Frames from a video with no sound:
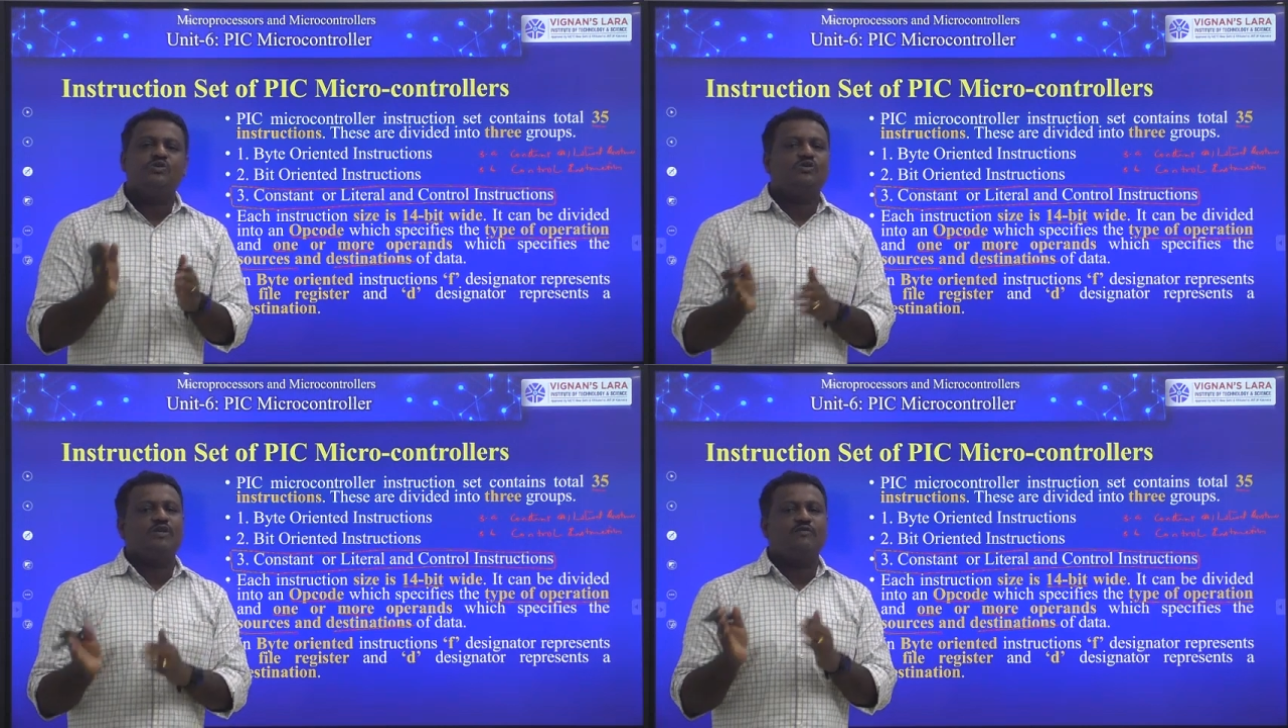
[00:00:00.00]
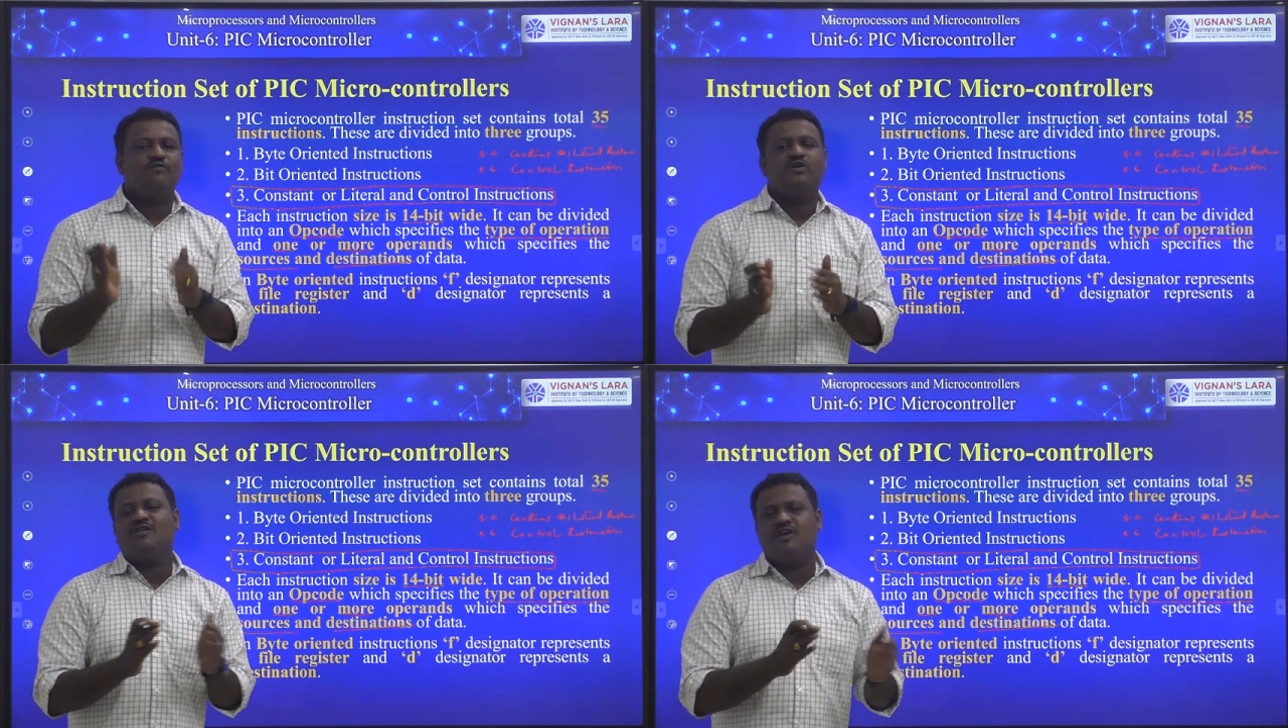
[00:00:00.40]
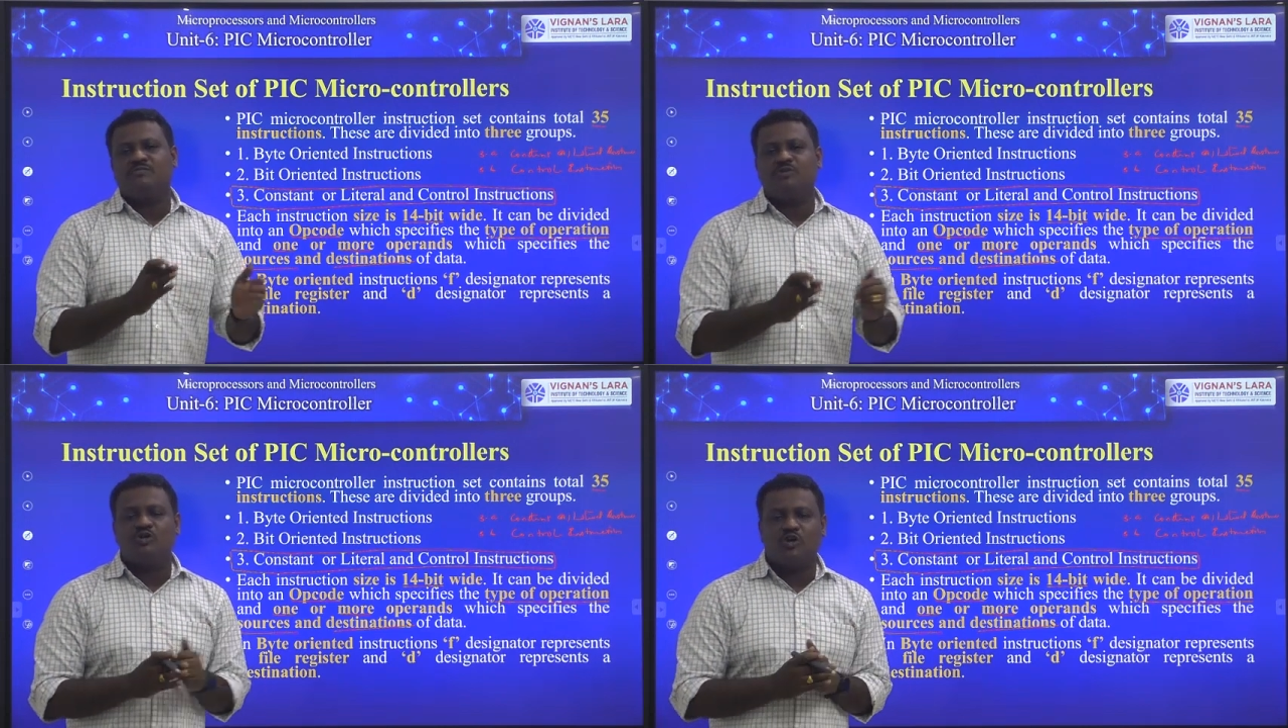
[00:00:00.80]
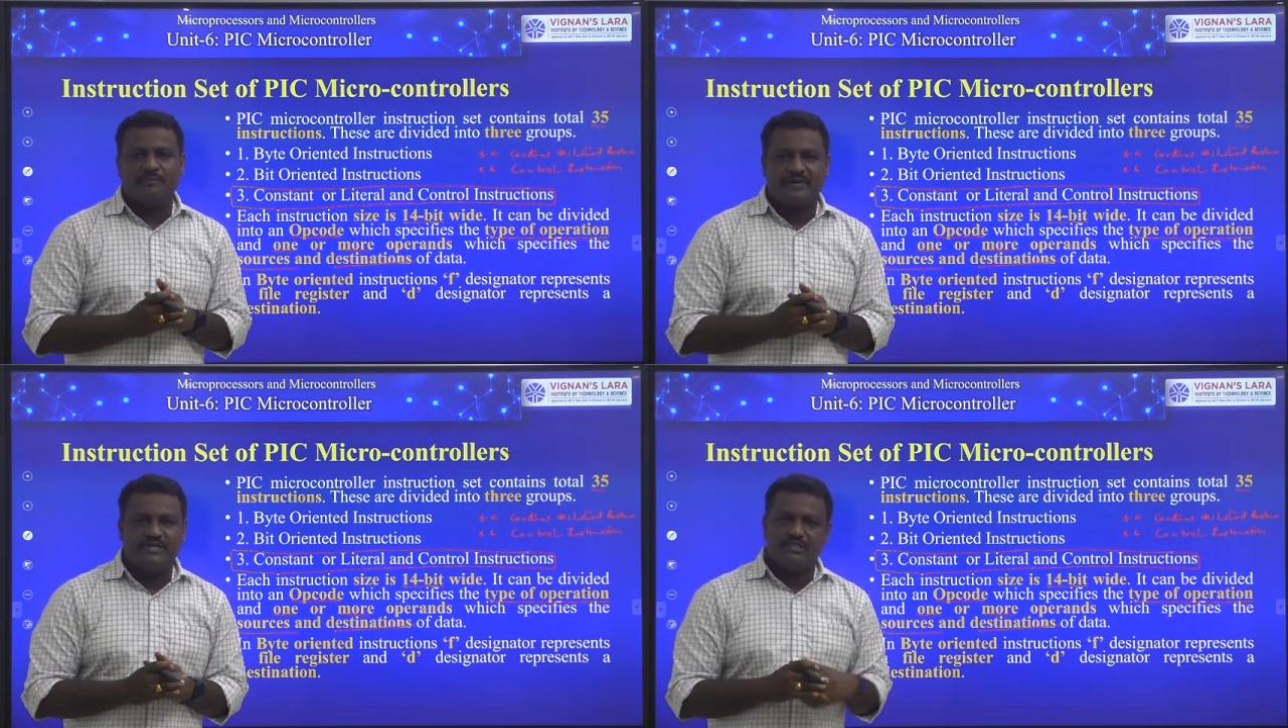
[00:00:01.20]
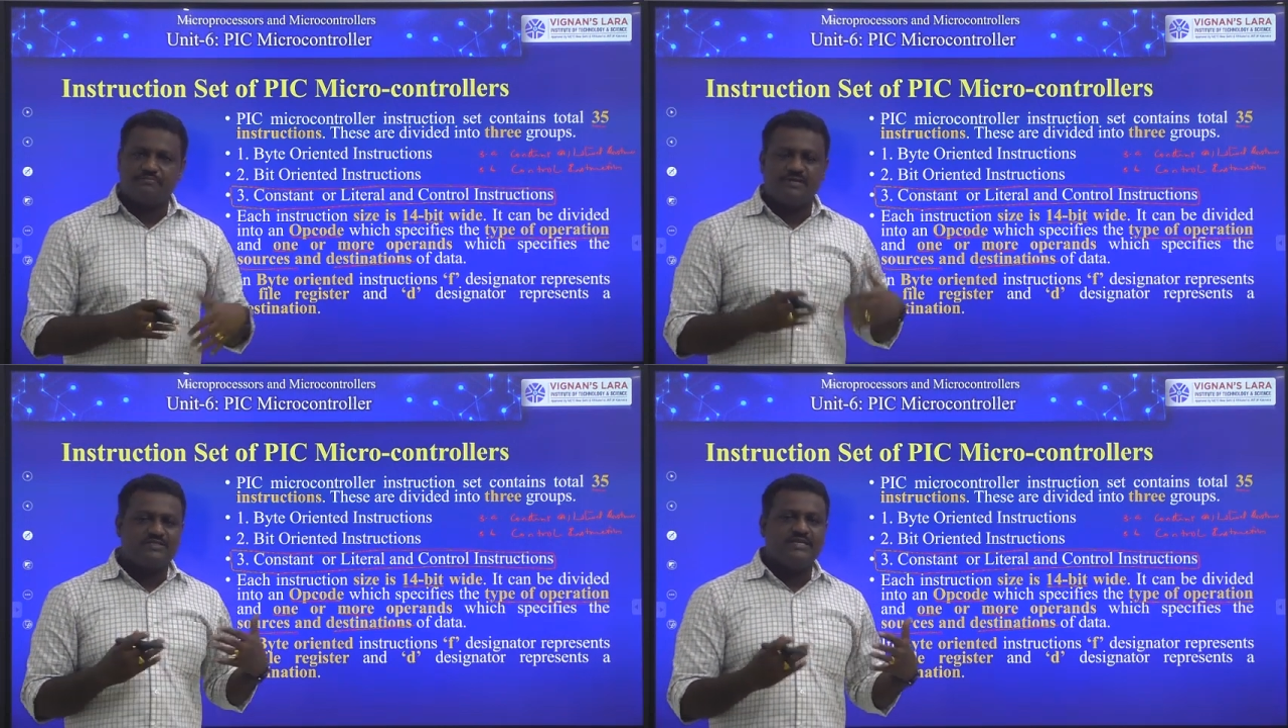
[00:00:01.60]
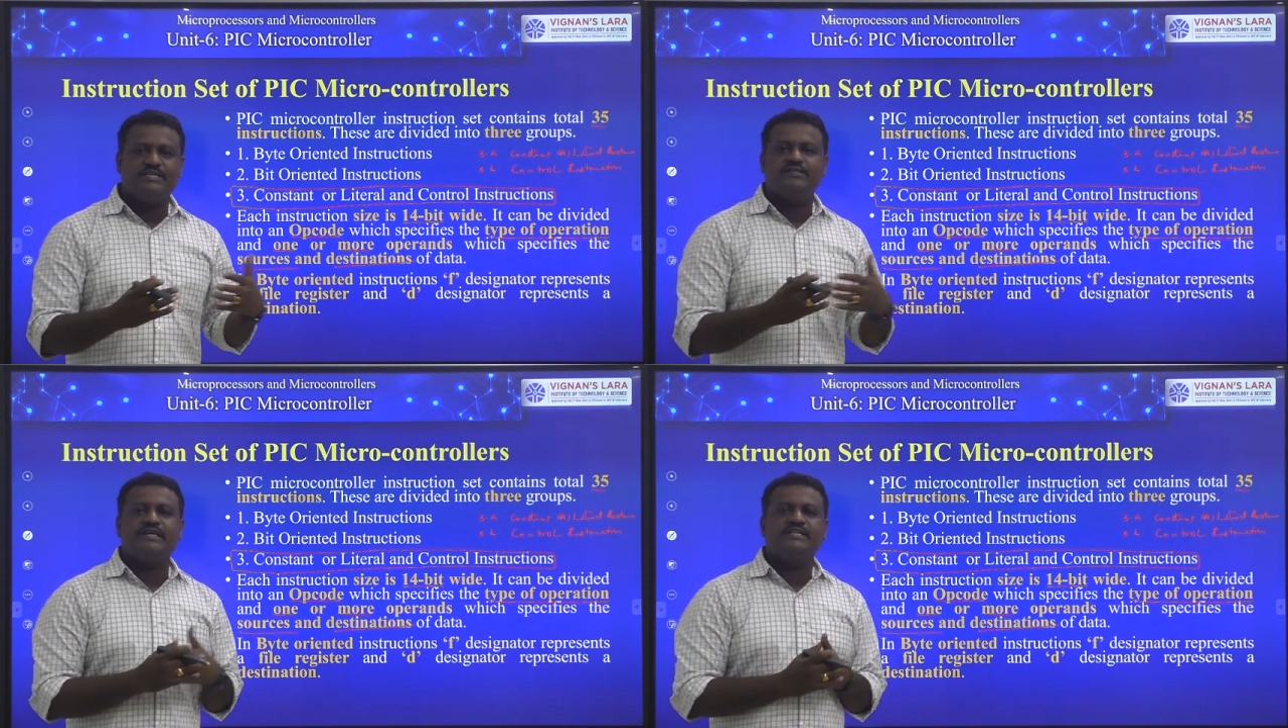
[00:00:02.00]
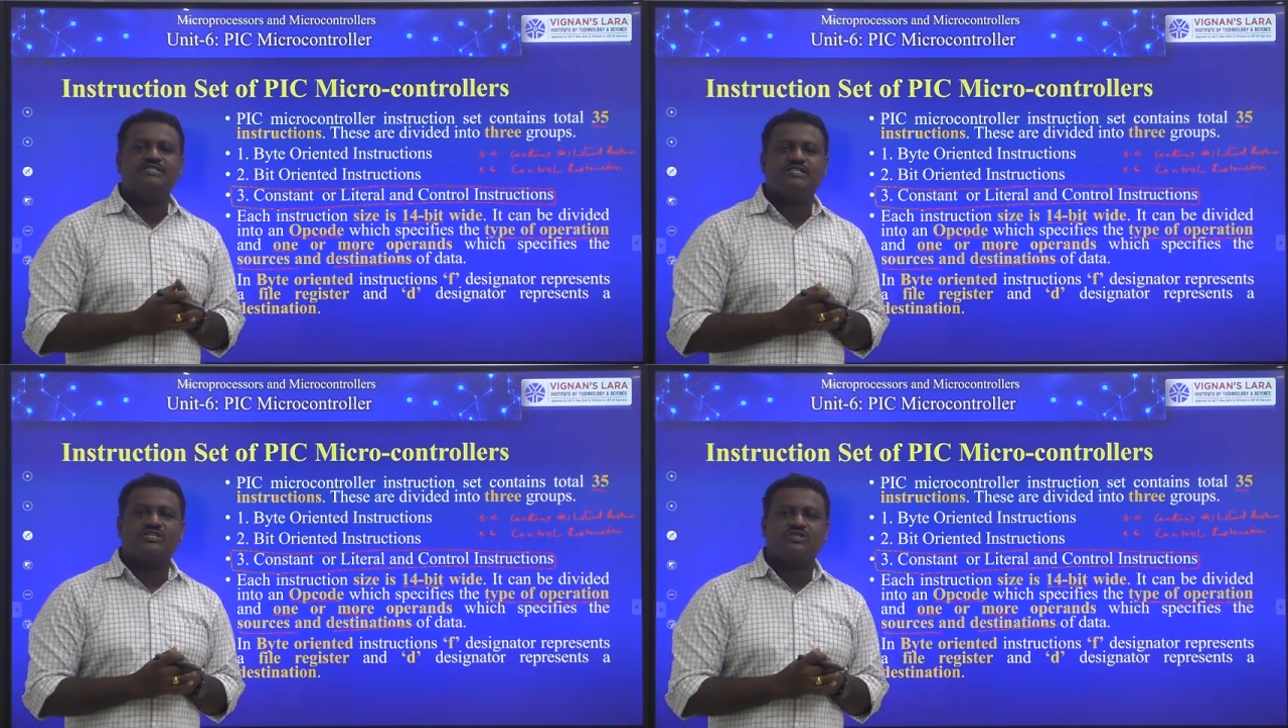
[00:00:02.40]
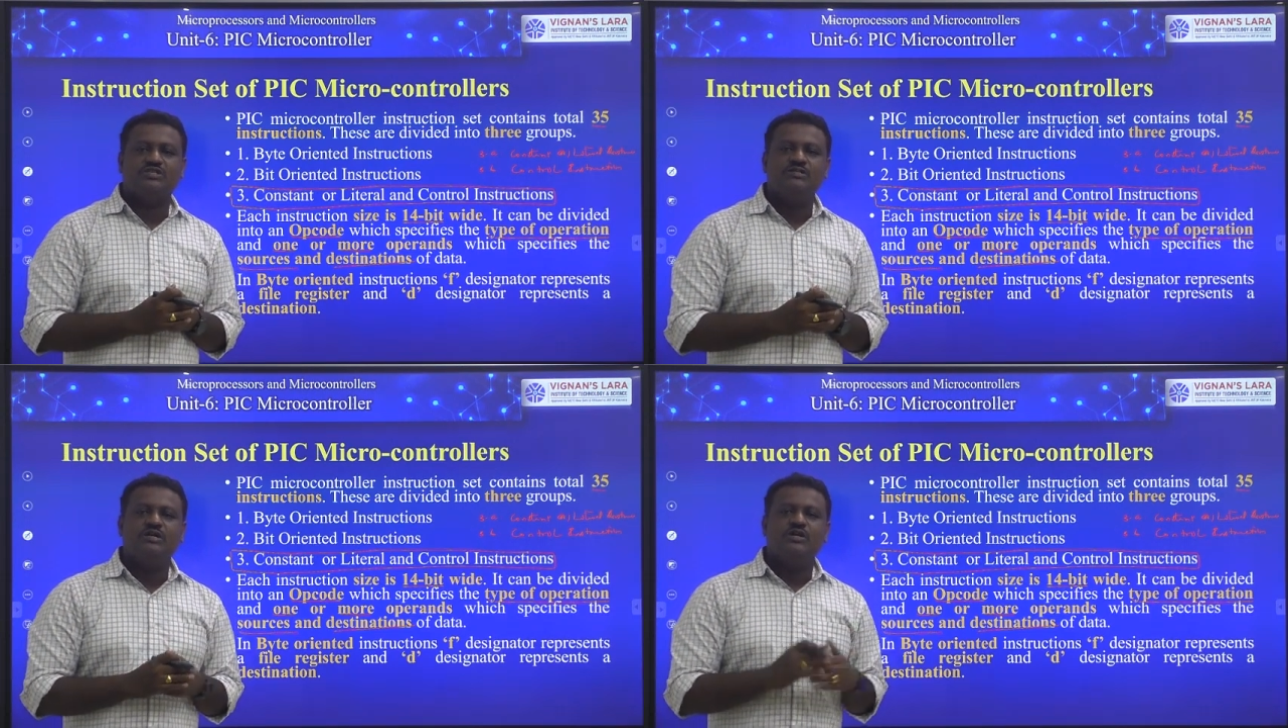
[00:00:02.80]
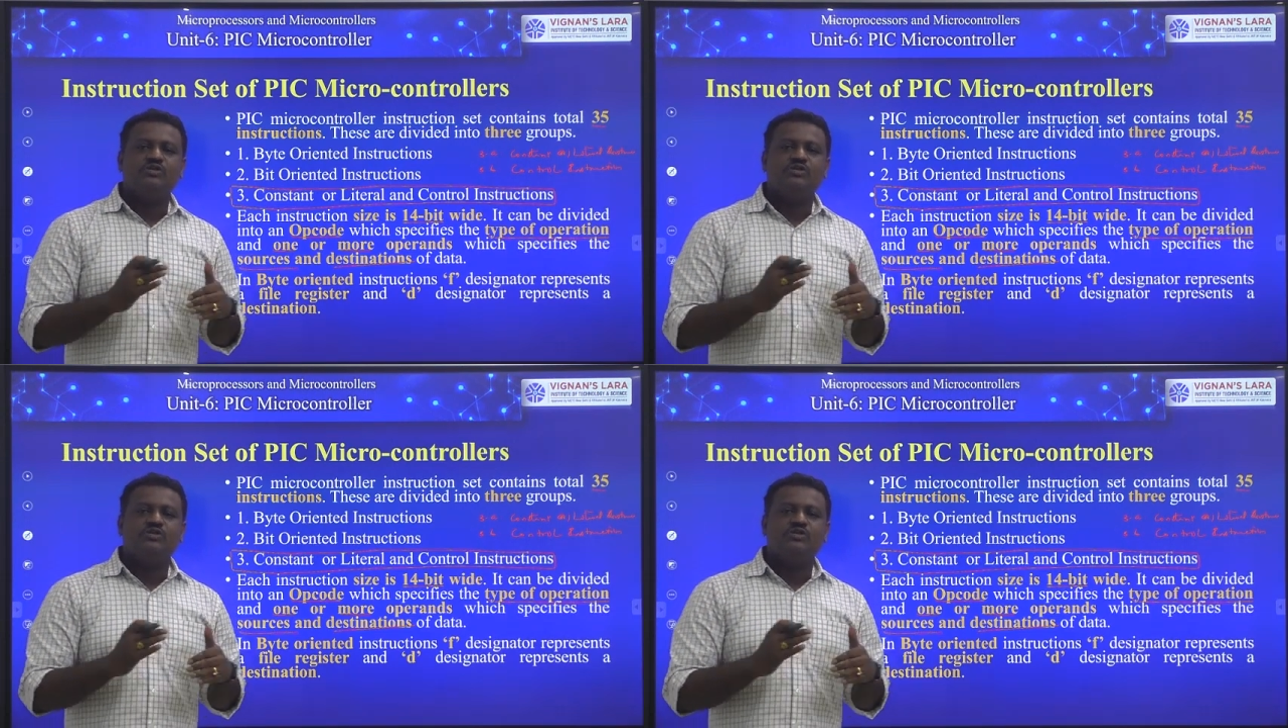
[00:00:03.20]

Those are one or more operands present in the instruction.